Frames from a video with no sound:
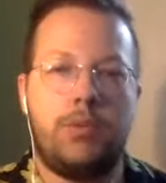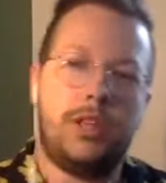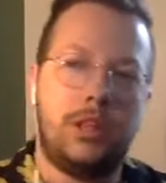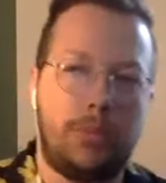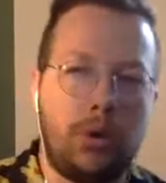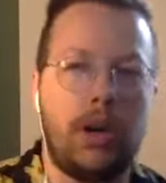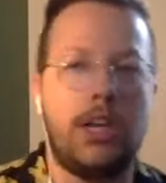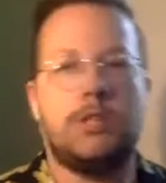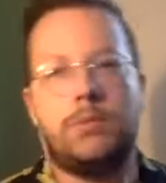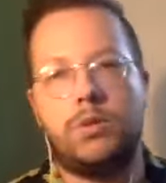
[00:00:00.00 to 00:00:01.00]
between the
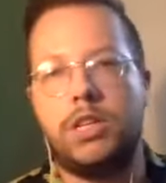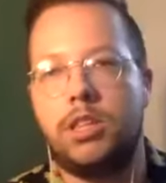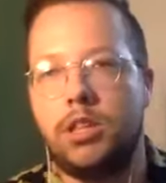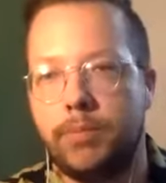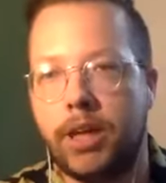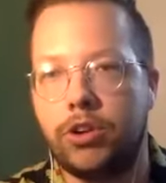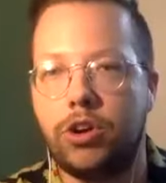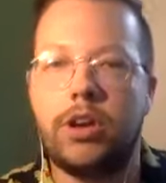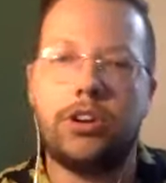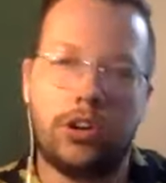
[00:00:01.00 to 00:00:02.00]
boys, between the
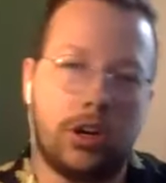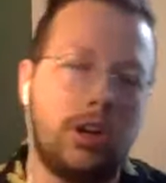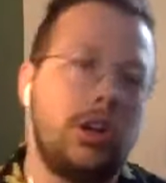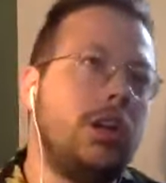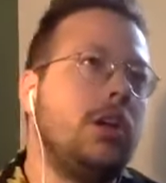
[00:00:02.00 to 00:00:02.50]
mother and her